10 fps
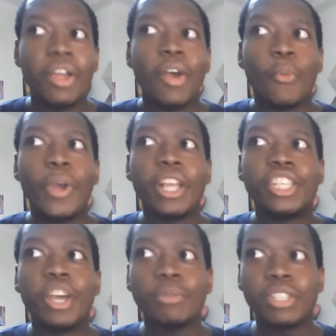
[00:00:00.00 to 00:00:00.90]
where
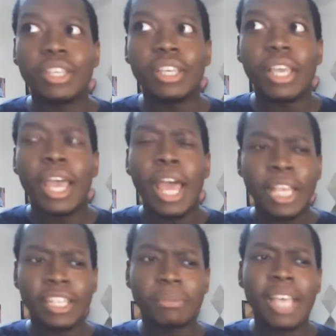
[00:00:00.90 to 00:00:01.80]
Chelsea
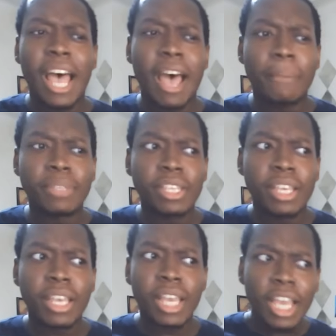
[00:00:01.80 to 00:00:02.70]
sometimes
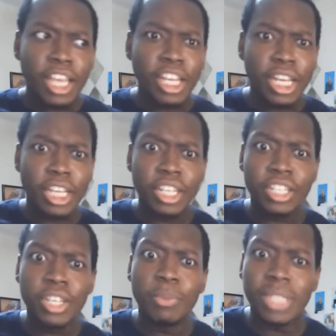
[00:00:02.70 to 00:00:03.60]

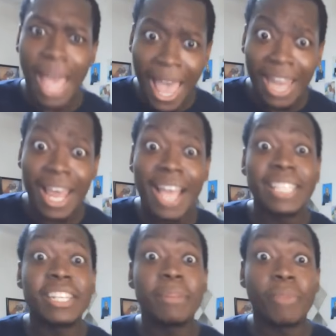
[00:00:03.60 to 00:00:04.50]
she was the ally
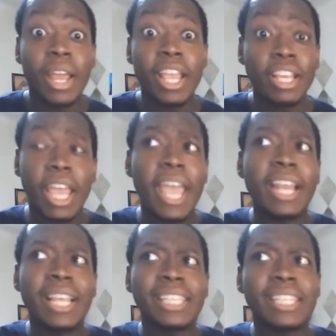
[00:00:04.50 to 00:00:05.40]
to them, right?
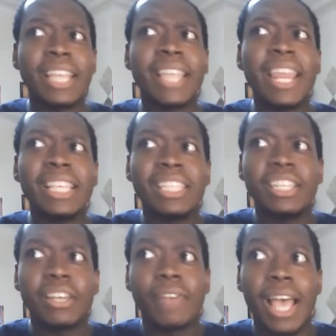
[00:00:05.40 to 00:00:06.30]
And that's the thing, they didn't see
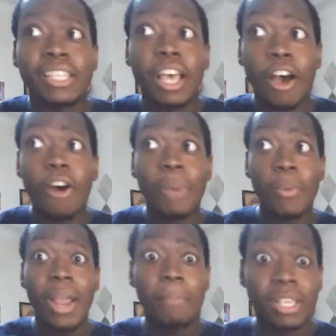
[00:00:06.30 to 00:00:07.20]
each other as, oh, my
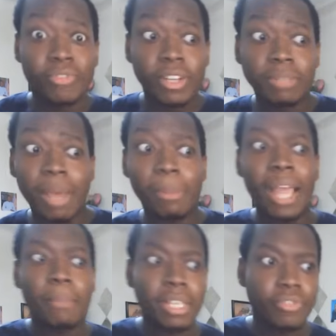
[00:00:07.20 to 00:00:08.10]
white best friend, my
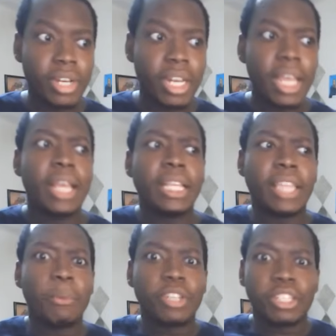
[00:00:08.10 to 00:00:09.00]
black best friend. They
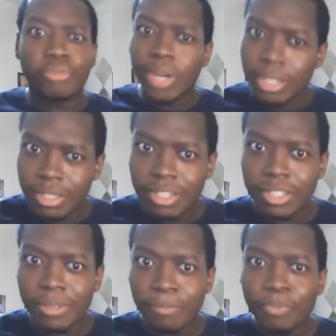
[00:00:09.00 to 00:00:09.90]
were just
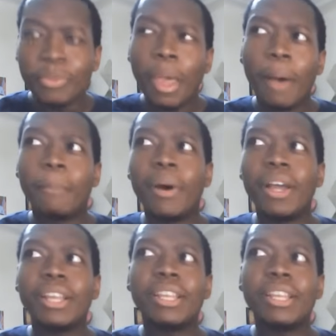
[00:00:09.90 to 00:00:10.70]
friends. But